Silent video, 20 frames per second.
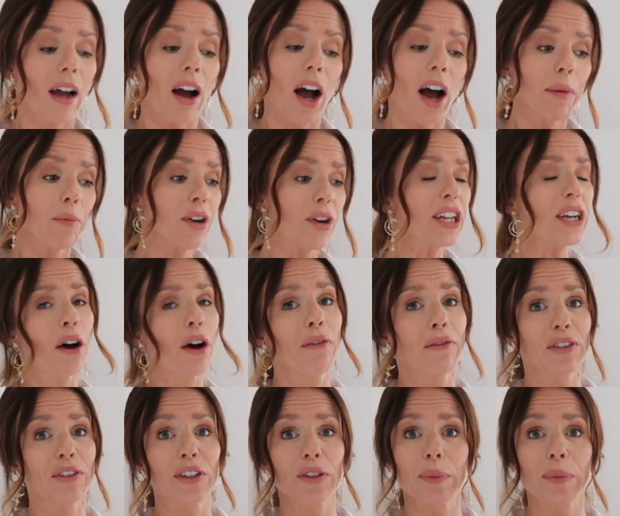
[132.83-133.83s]
I'm really
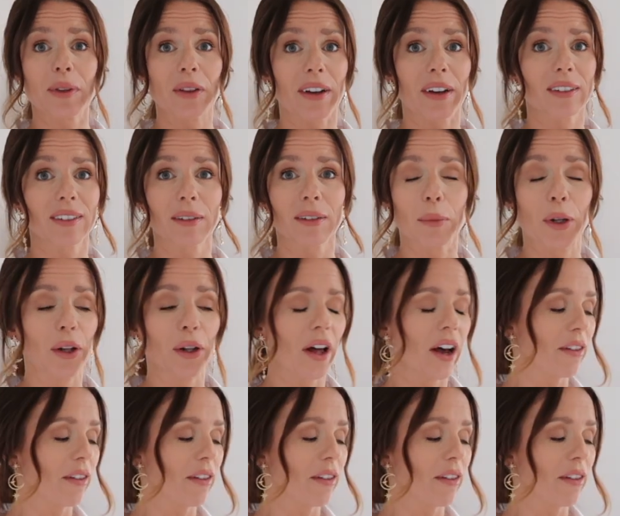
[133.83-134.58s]
confident with isomalt.